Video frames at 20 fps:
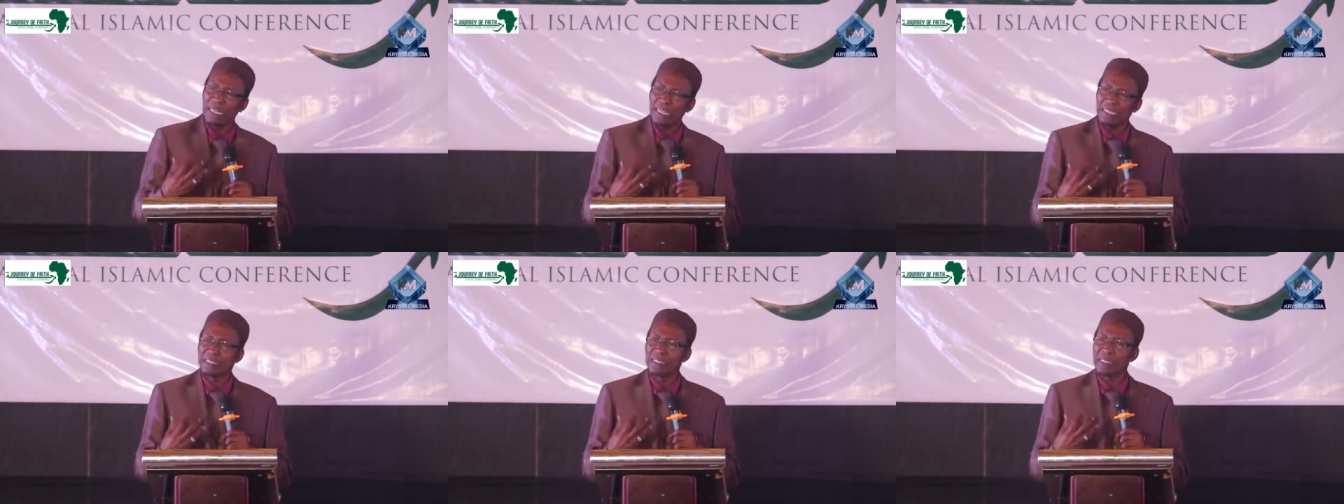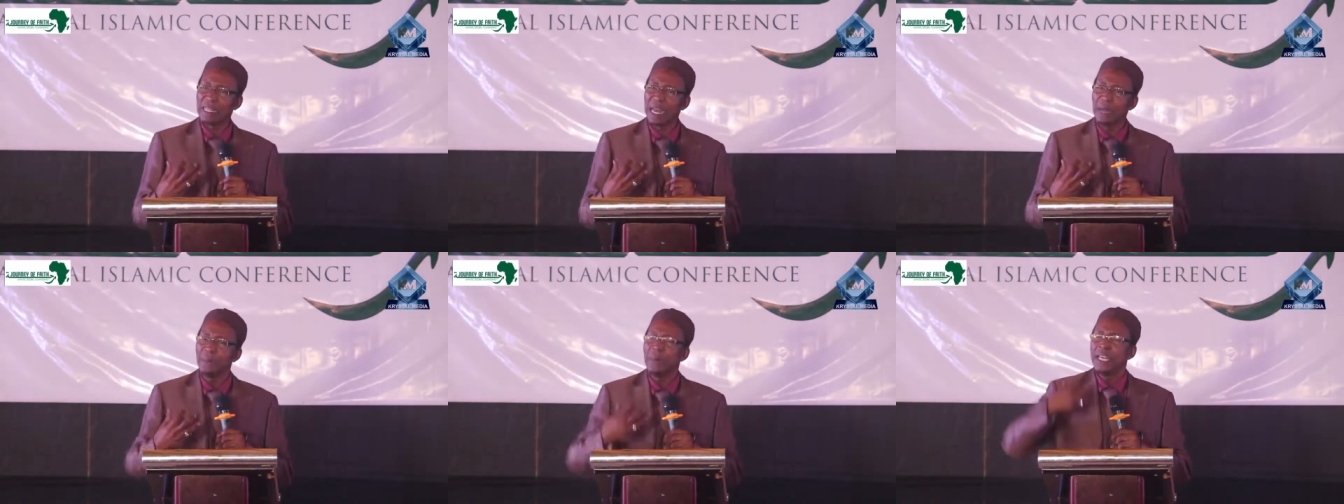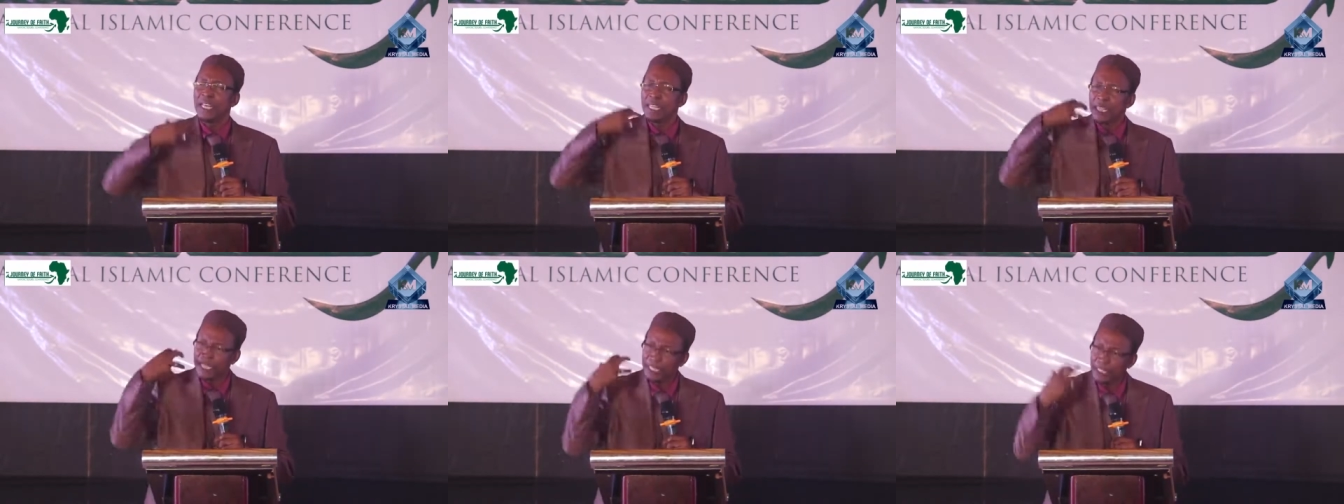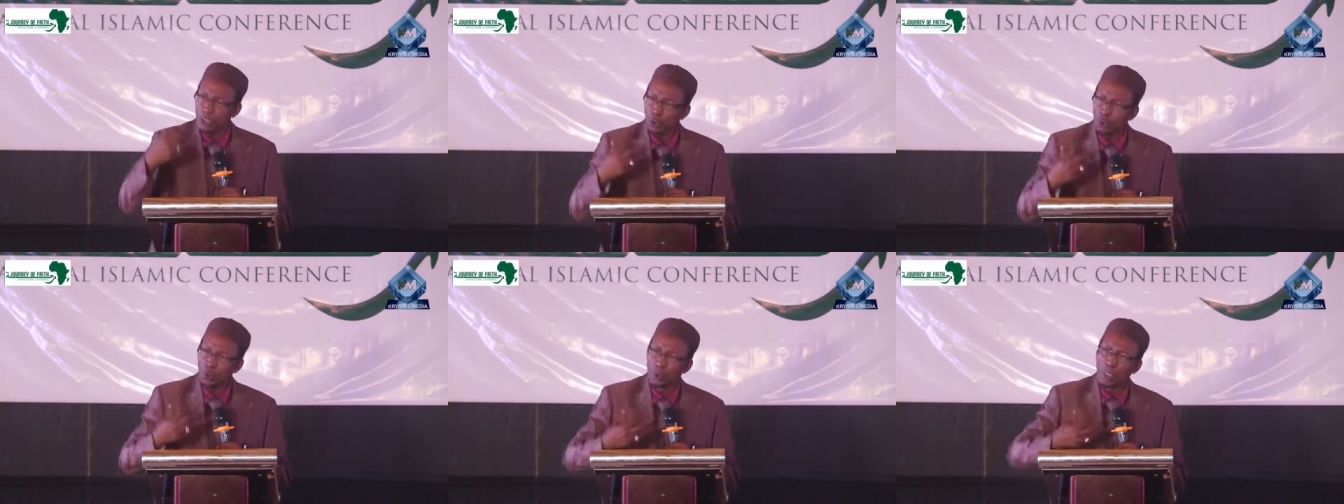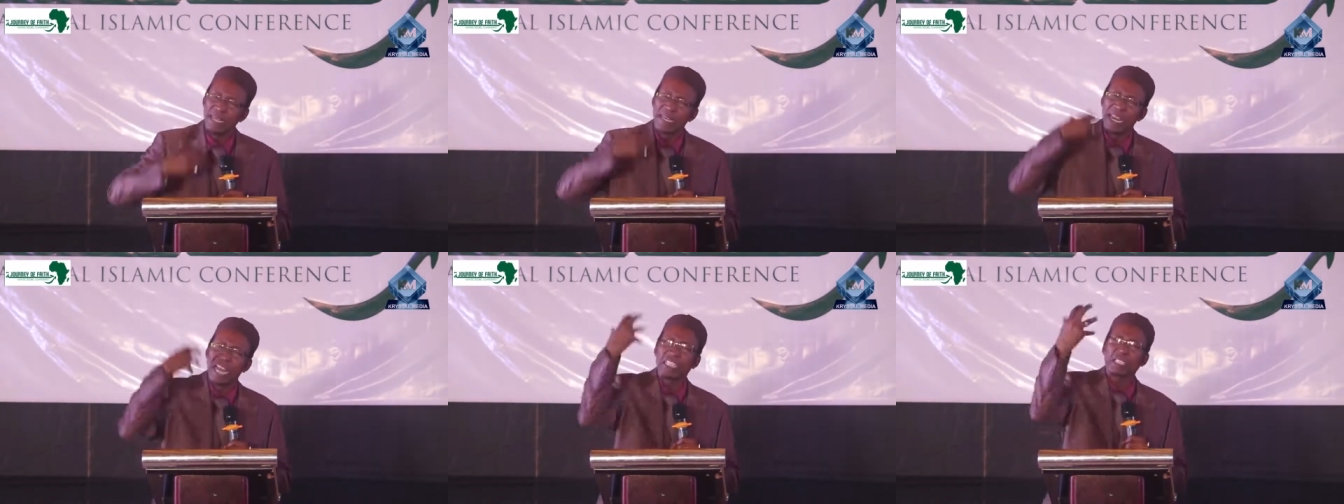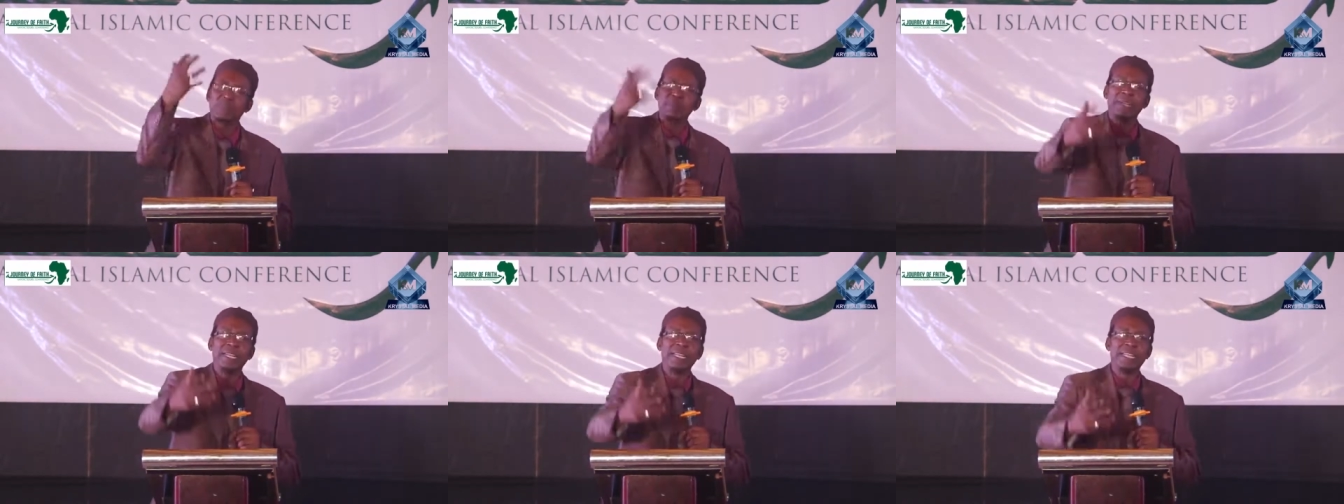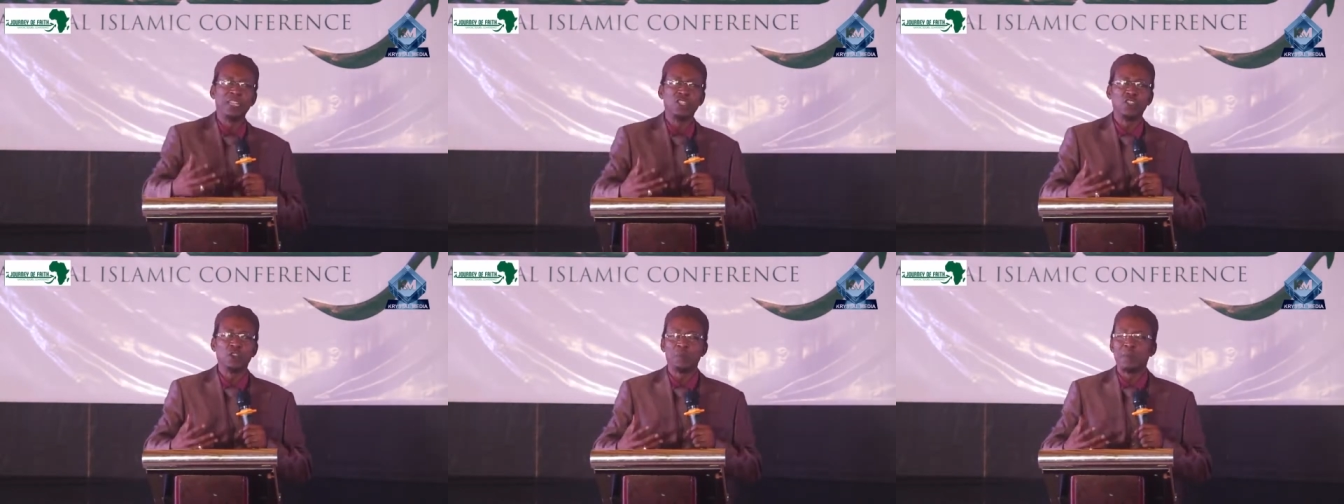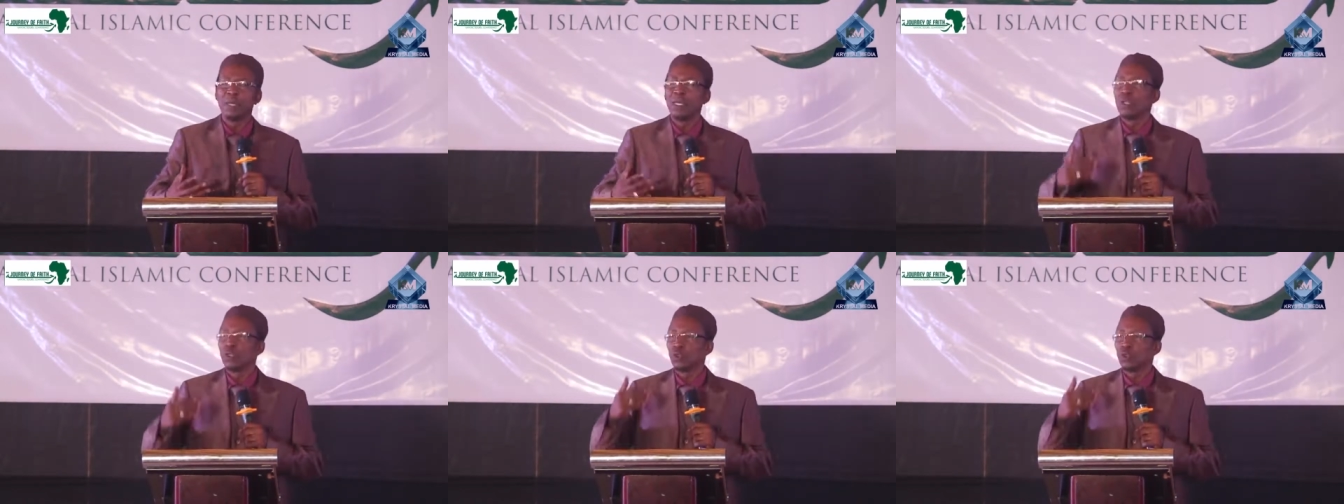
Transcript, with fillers: Islam into the next millennium.